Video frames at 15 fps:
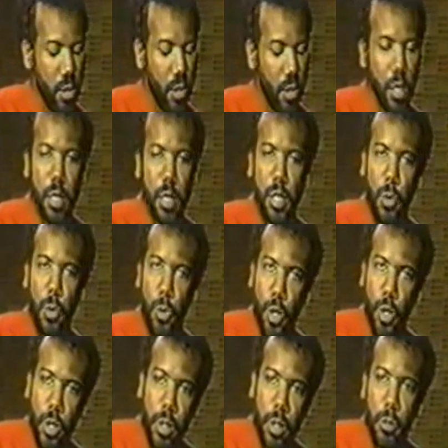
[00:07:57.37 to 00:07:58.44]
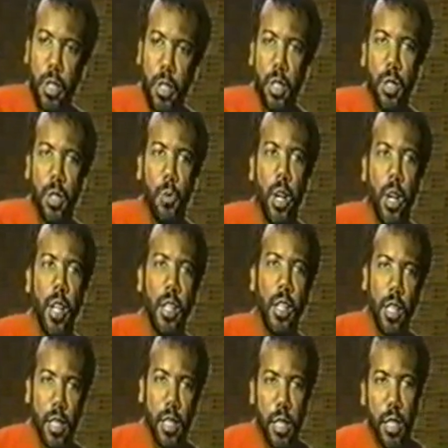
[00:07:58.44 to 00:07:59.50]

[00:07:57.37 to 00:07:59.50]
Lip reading: So this is the root, which is the 1, and this is the